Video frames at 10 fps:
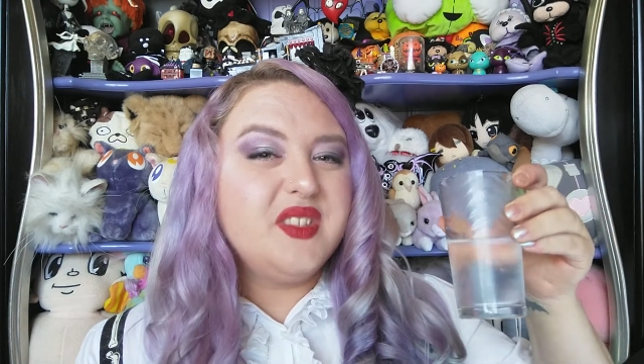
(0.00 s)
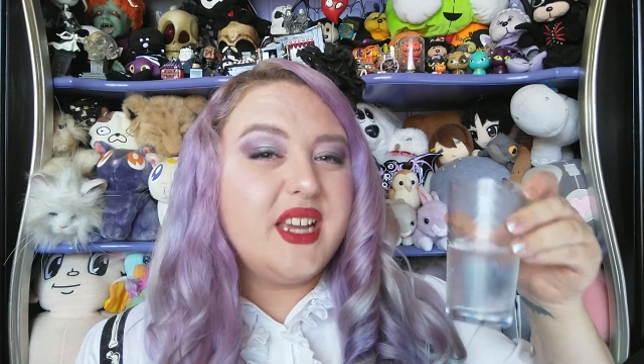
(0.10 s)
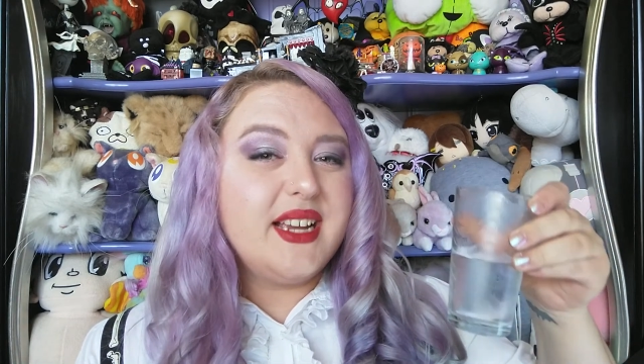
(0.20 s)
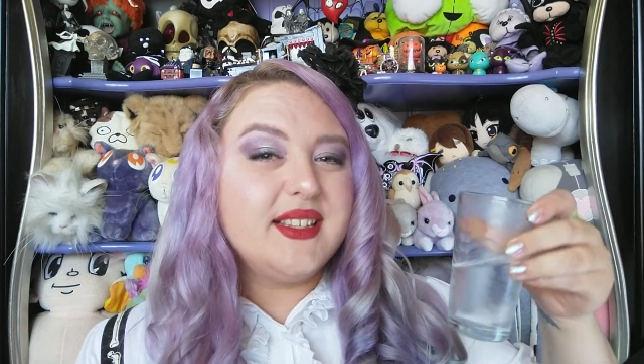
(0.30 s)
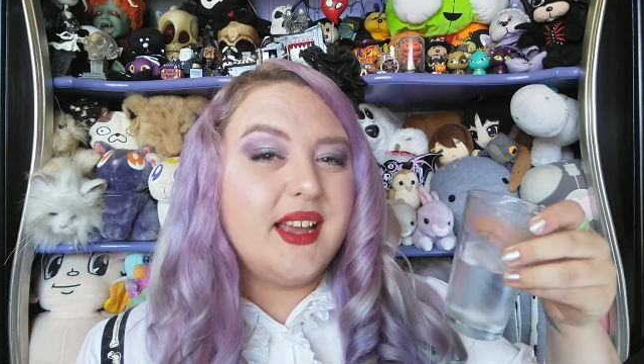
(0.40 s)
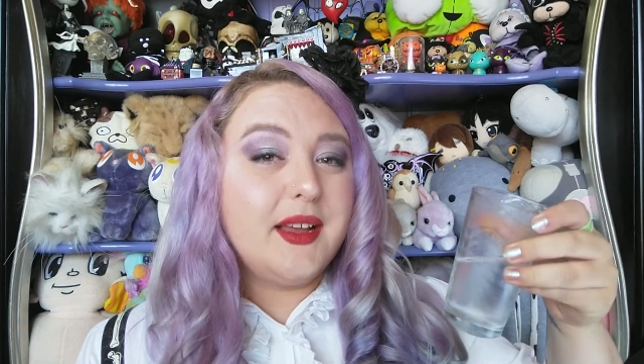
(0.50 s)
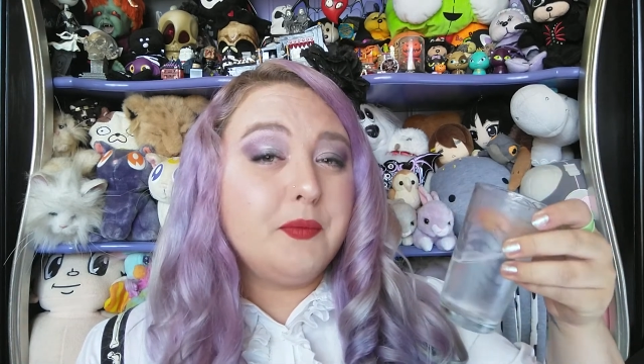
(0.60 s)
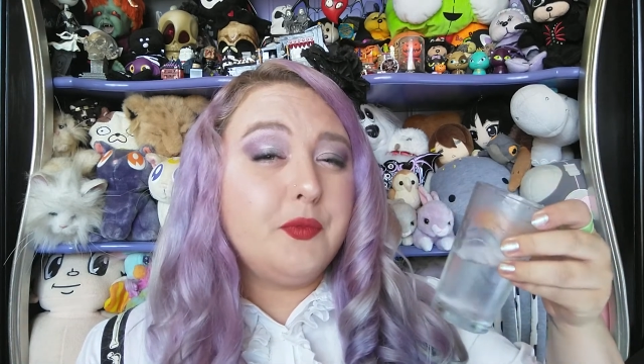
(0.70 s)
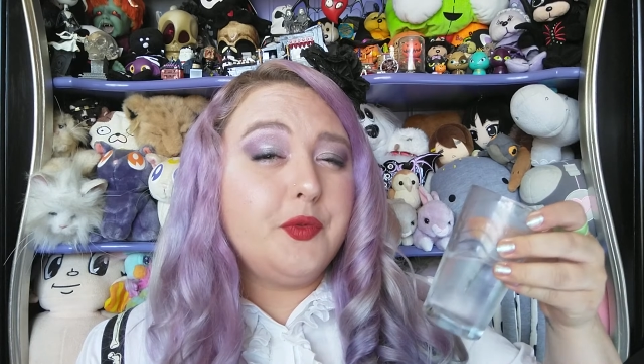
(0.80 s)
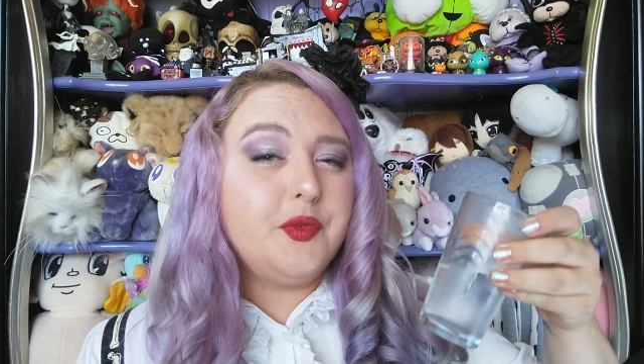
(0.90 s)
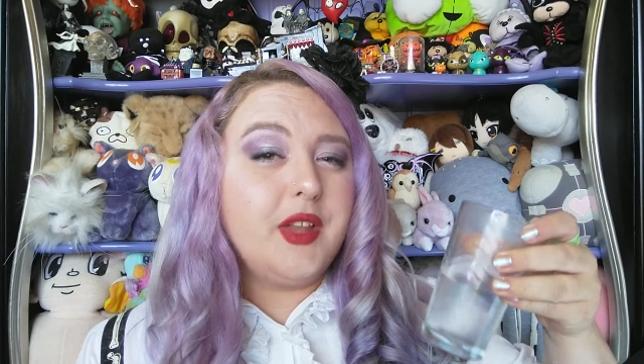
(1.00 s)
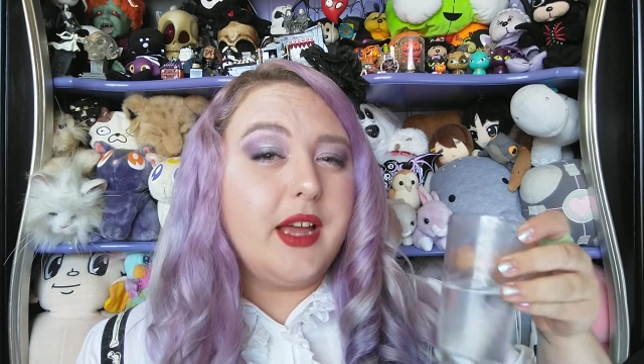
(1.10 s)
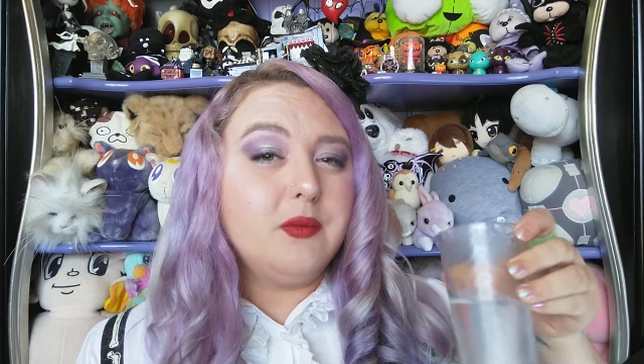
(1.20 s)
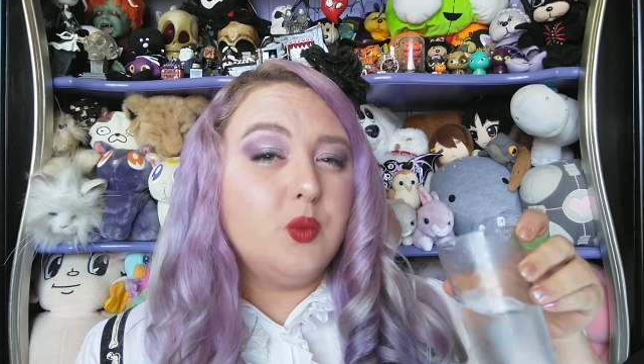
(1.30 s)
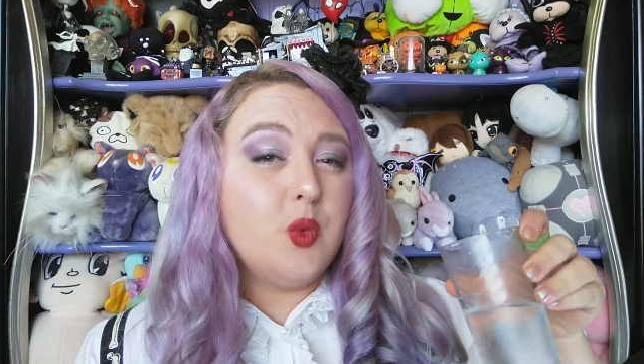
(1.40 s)
tastes like
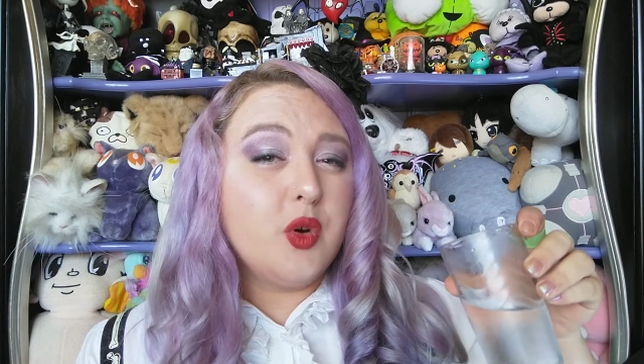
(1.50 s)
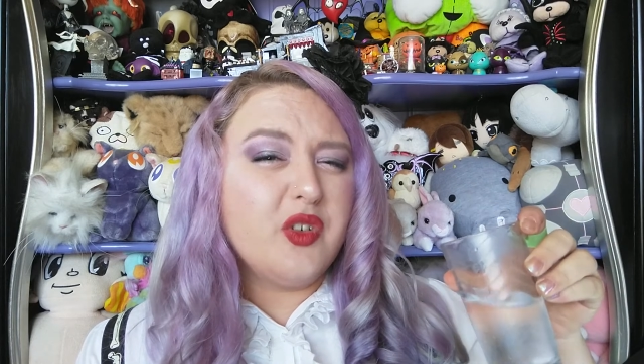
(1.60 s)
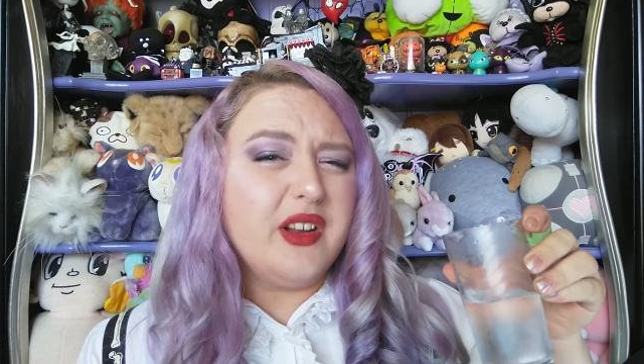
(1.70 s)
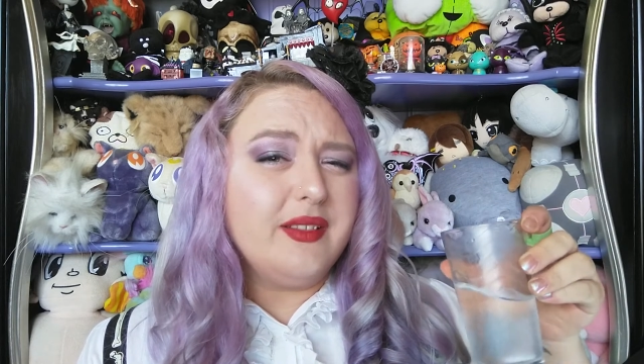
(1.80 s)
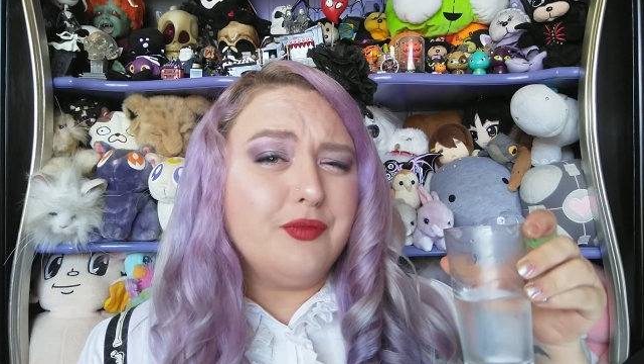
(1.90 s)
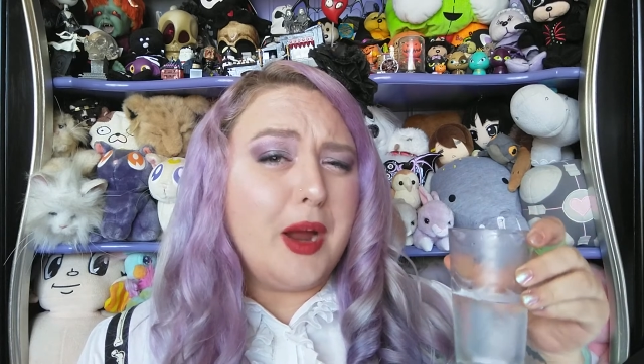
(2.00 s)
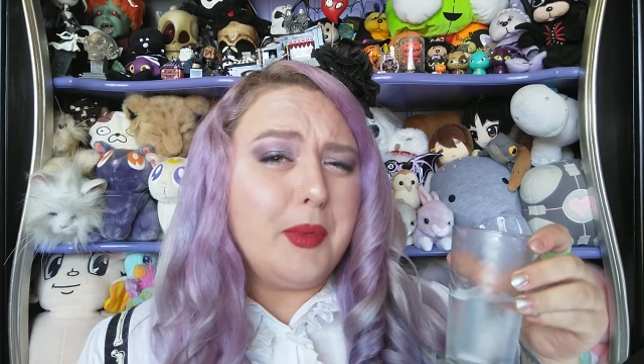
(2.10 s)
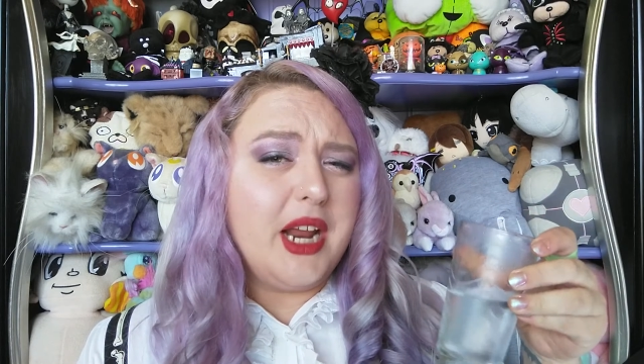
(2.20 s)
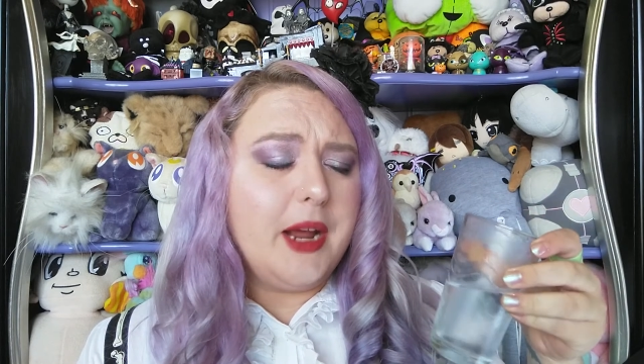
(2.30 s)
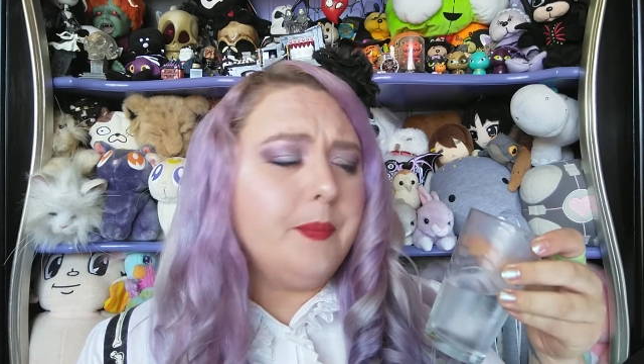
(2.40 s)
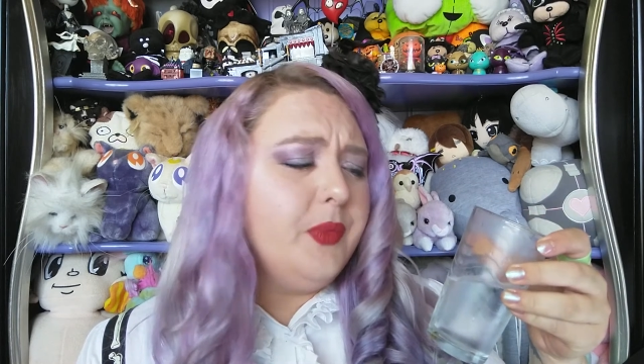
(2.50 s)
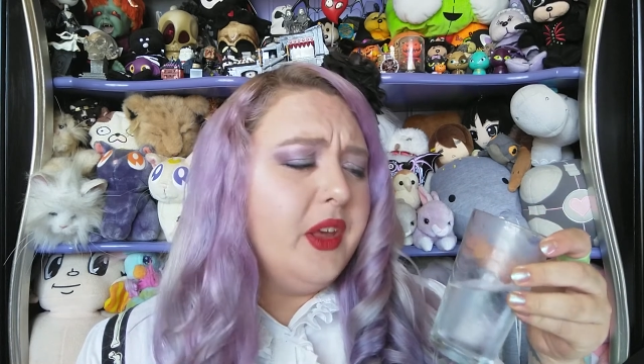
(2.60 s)
flat, watery Ramune,